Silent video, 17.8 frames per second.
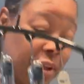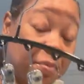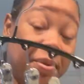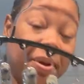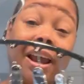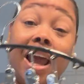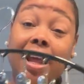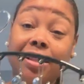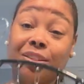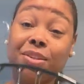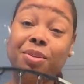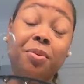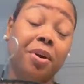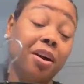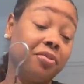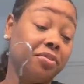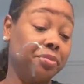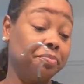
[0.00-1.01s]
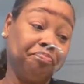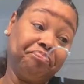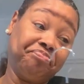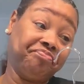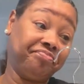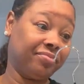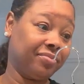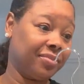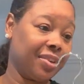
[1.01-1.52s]
but I got two of them.
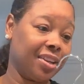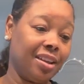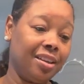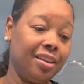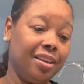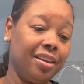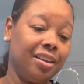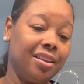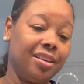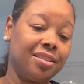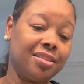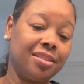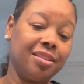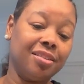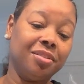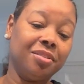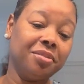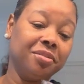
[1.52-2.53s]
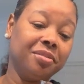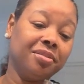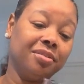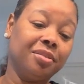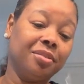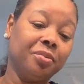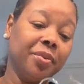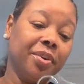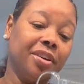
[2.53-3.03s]
So
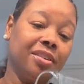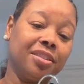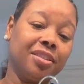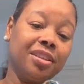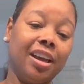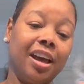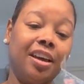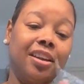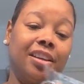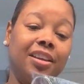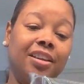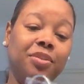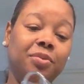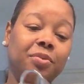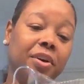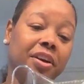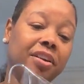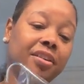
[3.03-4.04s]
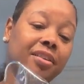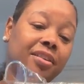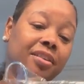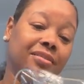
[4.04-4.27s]
we're gonna see how these work.